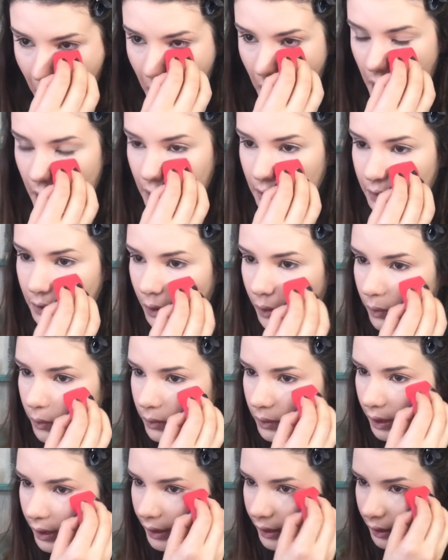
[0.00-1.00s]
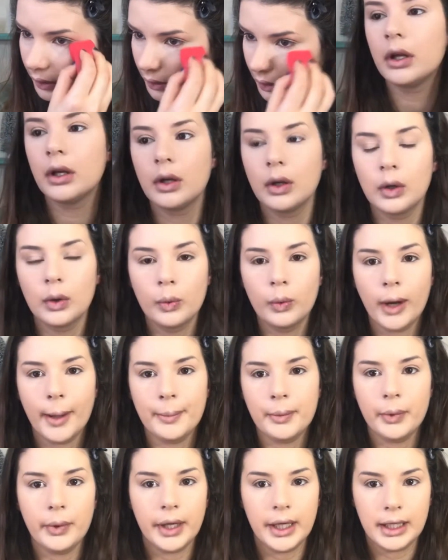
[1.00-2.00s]
and don't like
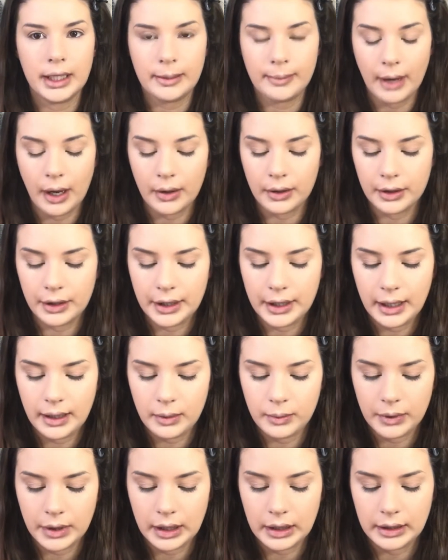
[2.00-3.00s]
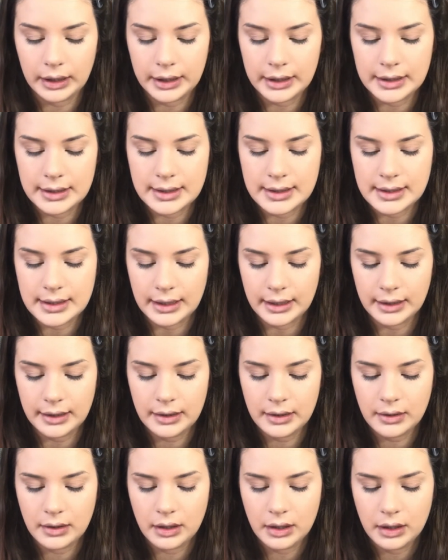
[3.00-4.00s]
wipe away any powder yet. We're going to let it
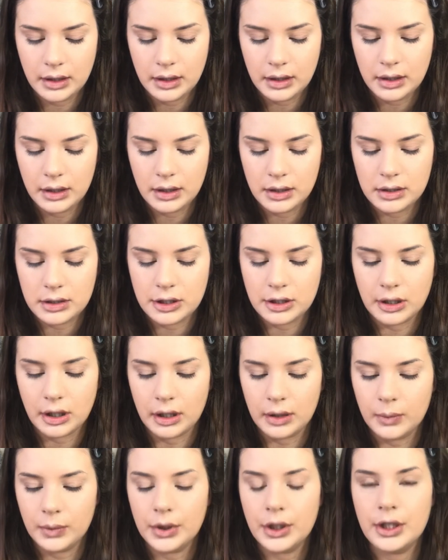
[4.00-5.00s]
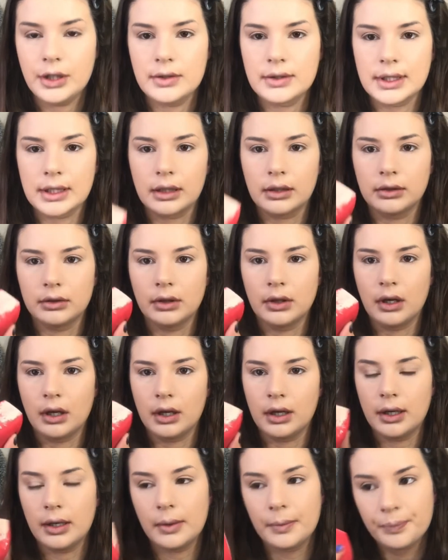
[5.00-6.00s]
sit. So you kind of want to use like a
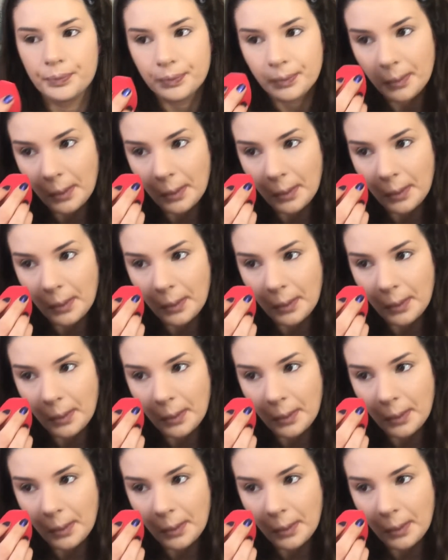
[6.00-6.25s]
lot.